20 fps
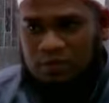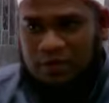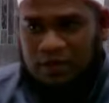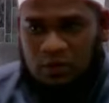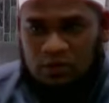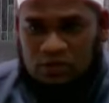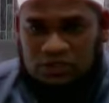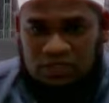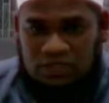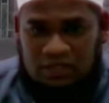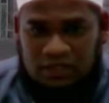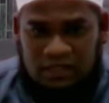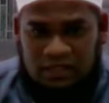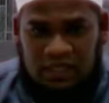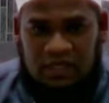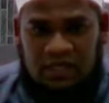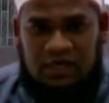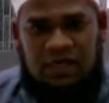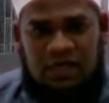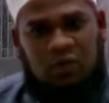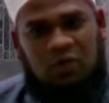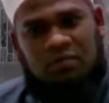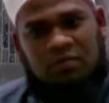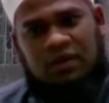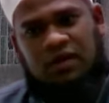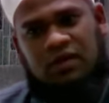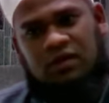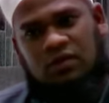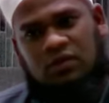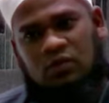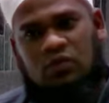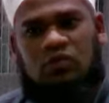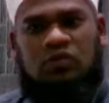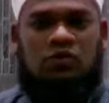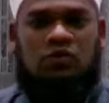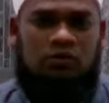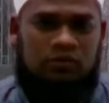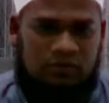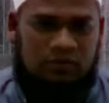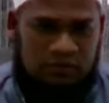Do we make ghusl there? No, we make
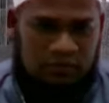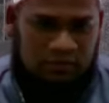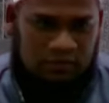wudu.